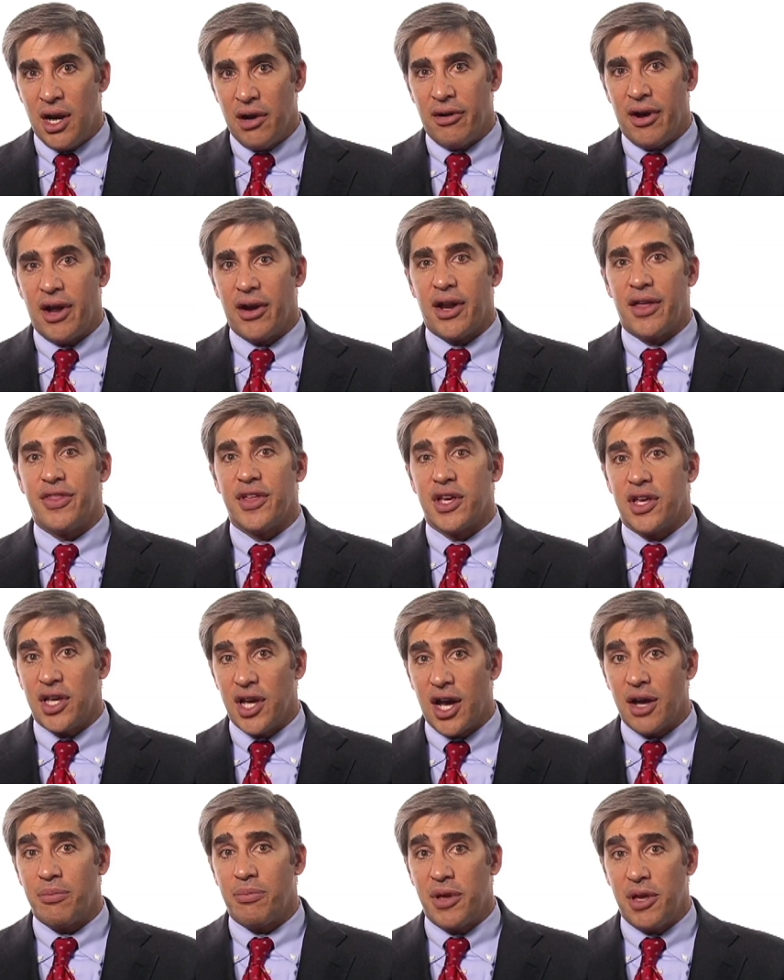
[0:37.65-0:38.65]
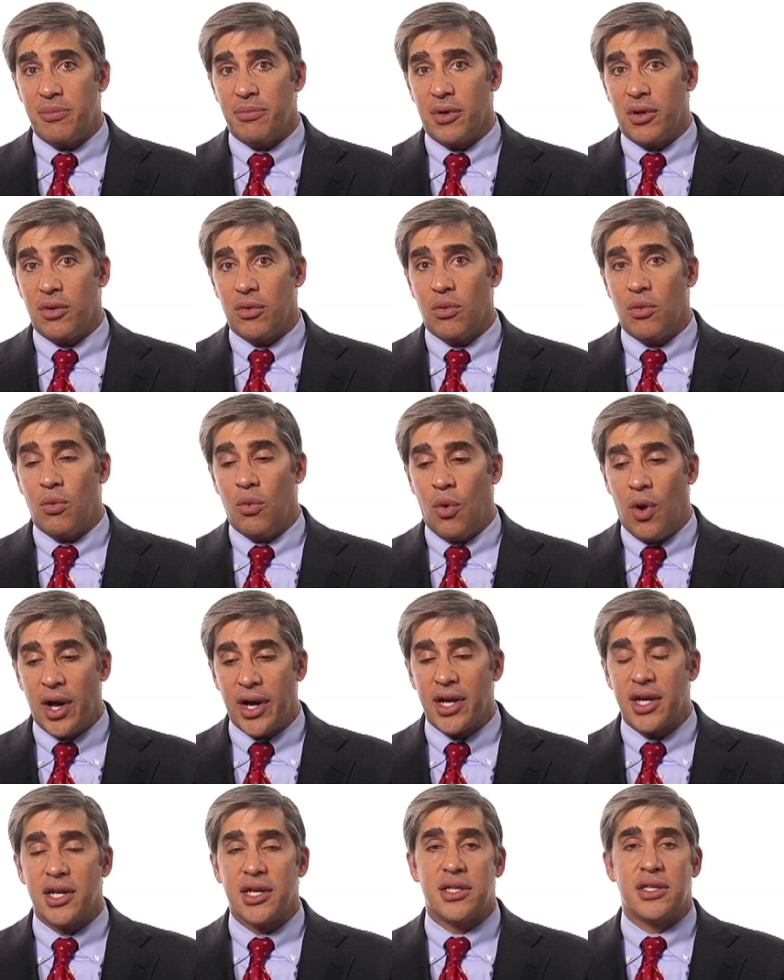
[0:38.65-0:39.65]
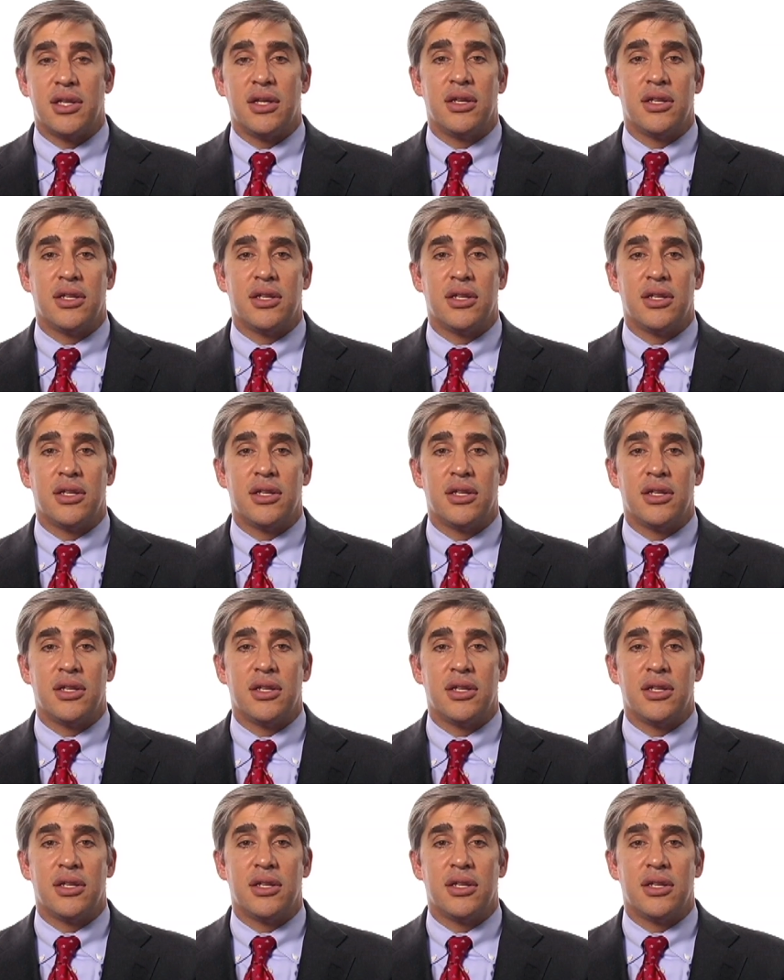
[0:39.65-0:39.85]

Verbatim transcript: around, I think, young people wanting to,